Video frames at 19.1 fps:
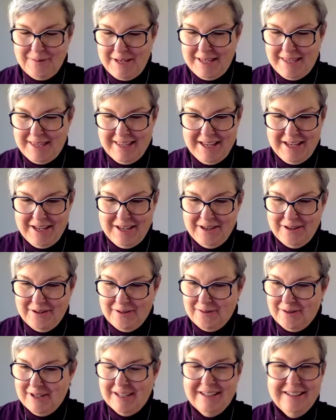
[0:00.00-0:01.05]
we thank
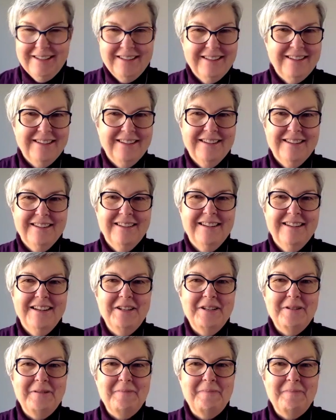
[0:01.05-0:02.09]
you?
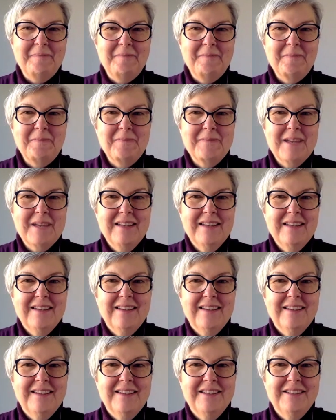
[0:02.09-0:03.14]
Um,
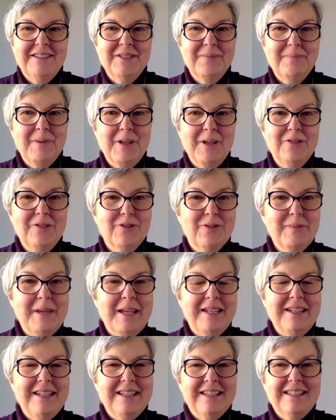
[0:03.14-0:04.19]
it's been
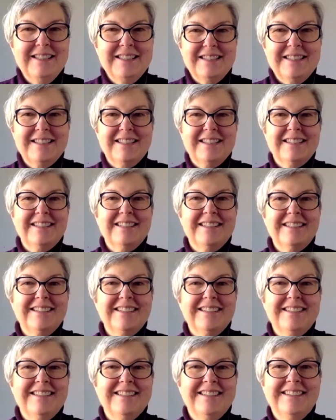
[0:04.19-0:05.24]
tremendous.
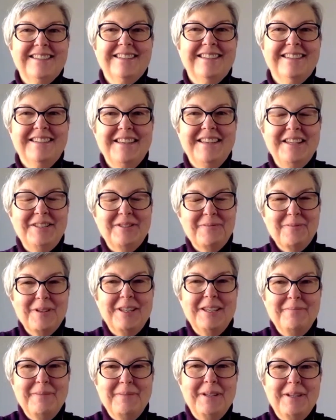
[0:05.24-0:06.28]
It's
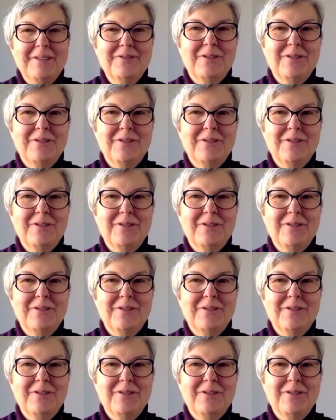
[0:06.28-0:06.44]
really been